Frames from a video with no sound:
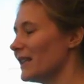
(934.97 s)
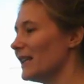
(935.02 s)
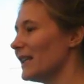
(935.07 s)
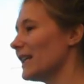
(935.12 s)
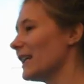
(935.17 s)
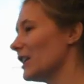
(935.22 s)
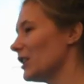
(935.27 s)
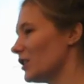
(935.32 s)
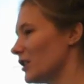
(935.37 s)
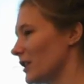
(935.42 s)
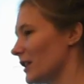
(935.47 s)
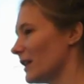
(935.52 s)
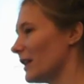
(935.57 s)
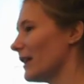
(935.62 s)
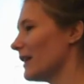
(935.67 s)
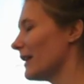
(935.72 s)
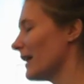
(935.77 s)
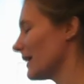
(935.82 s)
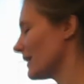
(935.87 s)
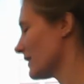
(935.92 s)
the kitchen,
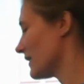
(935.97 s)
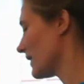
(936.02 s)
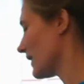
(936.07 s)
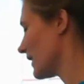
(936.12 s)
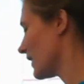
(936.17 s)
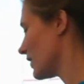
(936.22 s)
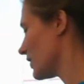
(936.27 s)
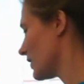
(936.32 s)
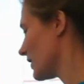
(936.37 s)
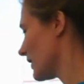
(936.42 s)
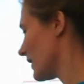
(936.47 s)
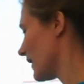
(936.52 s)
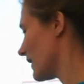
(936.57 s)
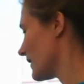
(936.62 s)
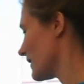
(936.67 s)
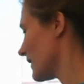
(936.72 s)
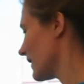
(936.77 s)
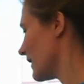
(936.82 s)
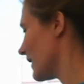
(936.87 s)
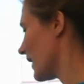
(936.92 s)
and that's the kitchen
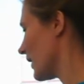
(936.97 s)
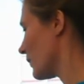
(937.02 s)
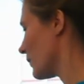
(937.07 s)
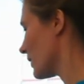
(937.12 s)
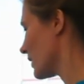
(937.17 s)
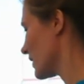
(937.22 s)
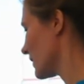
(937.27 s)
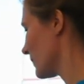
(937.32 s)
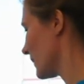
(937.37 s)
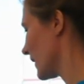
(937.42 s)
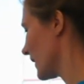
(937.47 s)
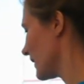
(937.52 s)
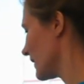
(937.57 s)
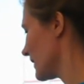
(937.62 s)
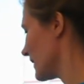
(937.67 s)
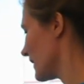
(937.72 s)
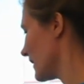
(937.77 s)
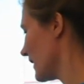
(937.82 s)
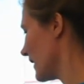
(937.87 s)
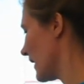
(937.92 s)
that's in Edwards
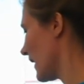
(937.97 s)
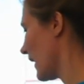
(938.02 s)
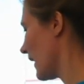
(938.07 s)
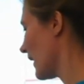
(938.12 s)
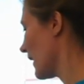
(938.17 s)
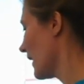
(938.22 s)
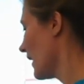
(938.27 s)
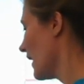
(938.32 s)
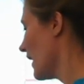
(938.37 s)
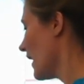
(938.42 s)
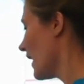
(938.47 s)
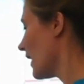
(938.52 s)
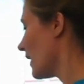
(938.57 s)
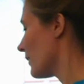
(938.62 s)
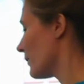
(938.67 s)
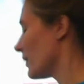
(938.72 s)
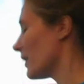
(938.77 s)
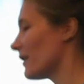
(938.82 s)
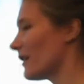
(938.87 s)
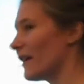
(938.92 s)
Place today.
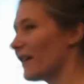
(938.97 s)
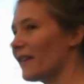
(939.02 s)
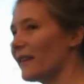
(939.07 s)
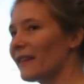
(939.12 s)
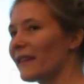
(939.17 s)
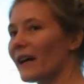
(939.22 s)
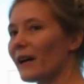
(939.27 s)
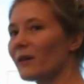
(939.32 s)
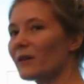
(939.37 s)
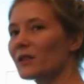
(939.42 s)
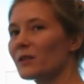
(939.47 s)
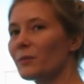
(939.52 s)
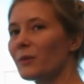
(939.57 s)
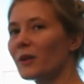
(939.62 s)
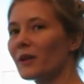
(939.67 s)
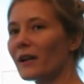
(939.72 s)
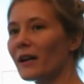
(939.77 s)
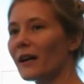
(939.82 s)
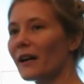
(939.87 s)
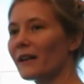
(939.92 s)
We thought that that was
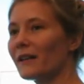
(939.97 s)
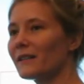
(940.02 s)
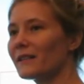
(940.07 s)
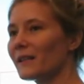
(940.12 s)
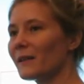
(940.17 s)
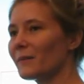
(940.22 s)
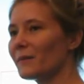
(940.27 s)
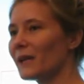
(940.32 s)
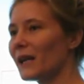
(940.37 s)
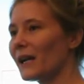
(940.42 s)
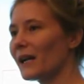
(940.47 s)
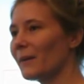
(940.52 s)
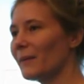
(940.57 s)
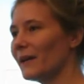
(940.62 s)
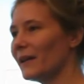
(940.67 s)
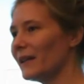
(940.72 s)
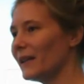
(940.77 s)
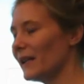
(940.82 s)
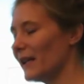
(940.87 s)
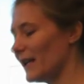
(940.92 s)
put on sometime
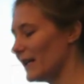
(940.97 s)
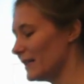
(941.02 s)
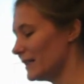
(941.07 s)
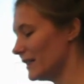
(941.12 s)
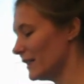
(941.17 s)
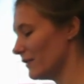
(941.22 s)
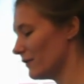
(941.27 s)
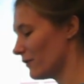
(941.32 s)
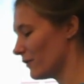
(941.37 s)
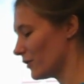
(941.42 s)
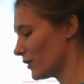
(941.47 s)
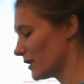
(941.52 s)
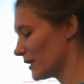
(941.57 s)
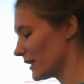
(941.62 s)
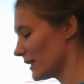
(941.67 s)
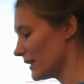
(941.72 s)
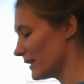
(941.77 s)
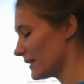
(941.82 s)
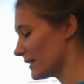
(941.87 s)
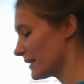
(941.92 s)
in the
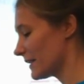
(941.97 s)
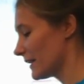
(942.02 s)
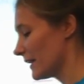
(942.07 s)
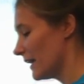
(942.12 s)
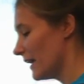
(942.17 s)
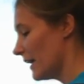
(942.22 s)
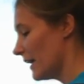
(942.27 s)
1840s.